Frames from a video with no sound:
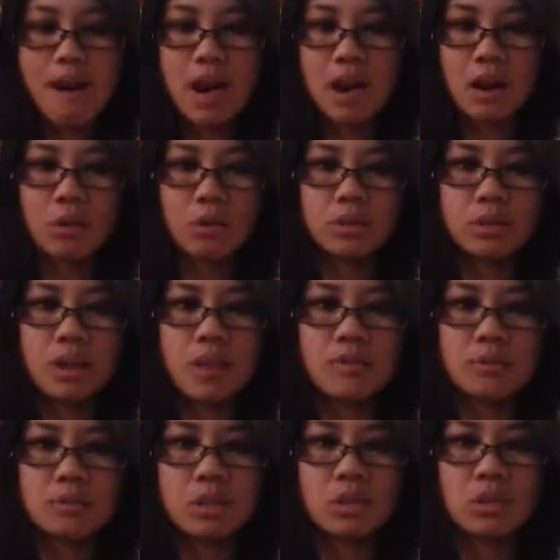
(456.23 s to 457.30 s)
and I also
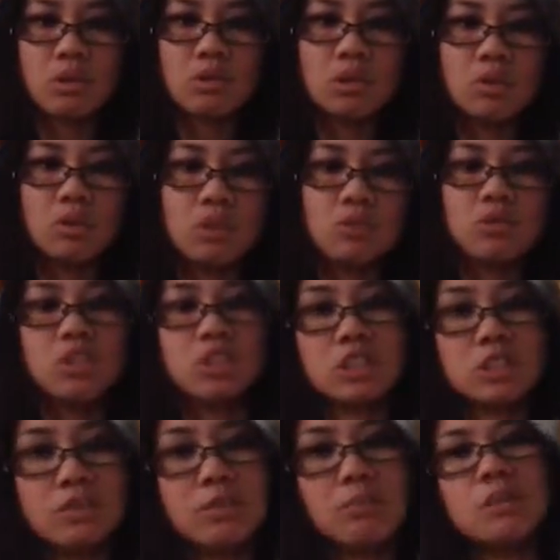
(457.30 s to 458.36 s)
have a Missoni one, which
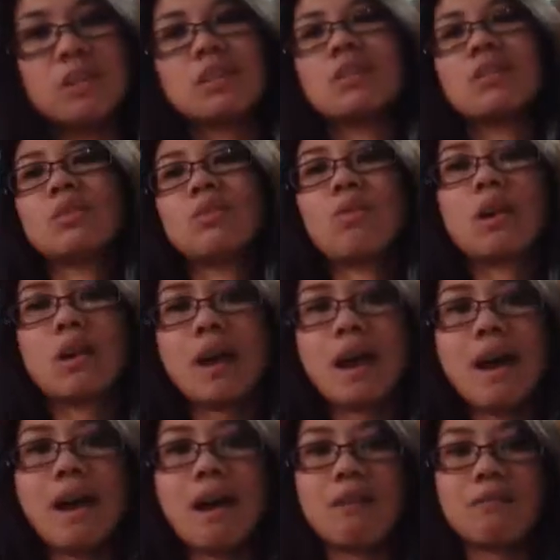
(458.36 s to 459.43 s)
is even bigger than the one I
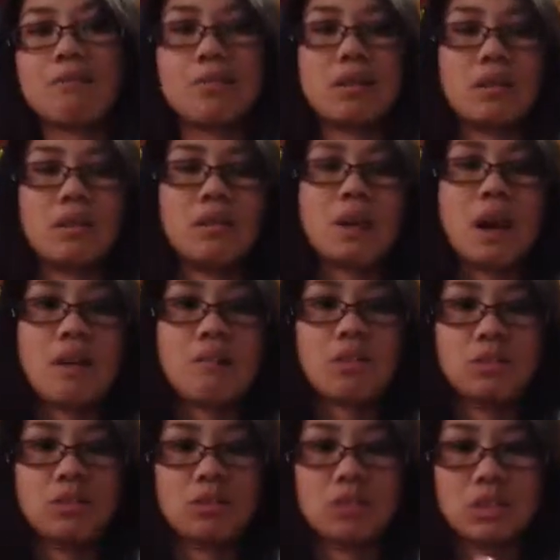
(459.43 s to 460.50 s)
have, but
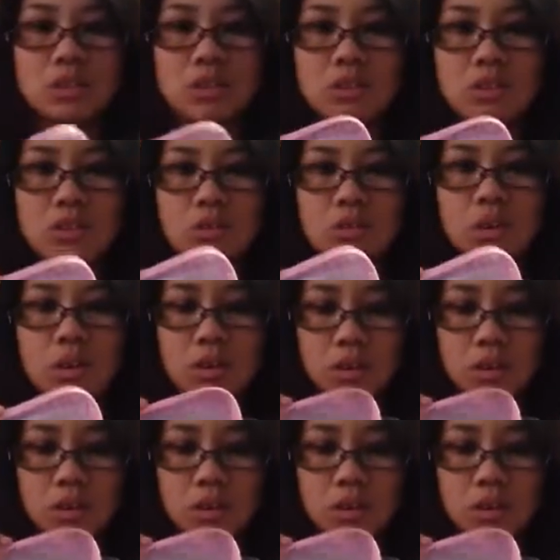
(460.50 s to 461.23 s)
haven't used it, so